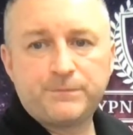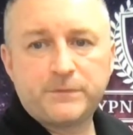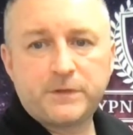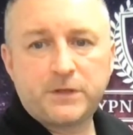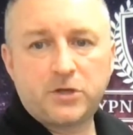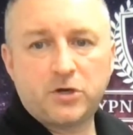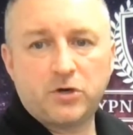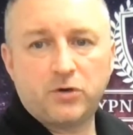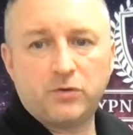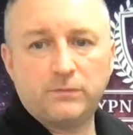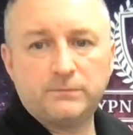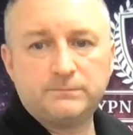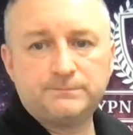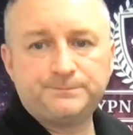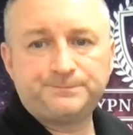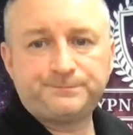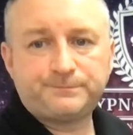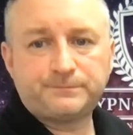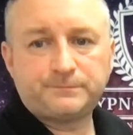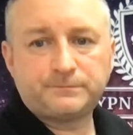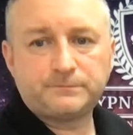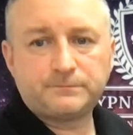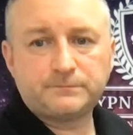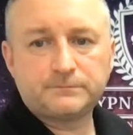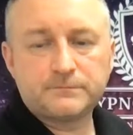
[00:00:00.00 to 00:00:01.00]
Cool.
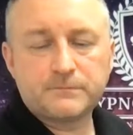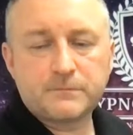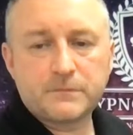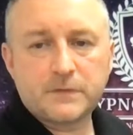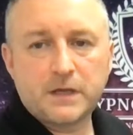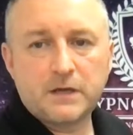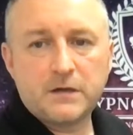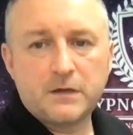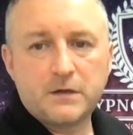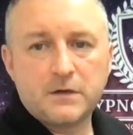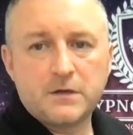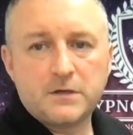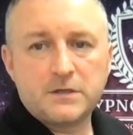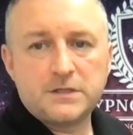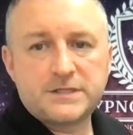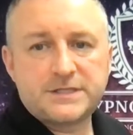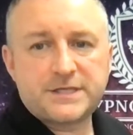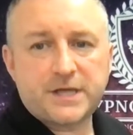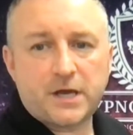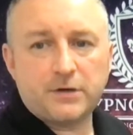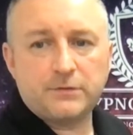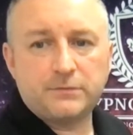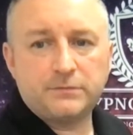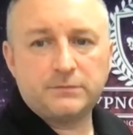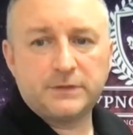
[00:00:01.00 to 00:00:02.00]
So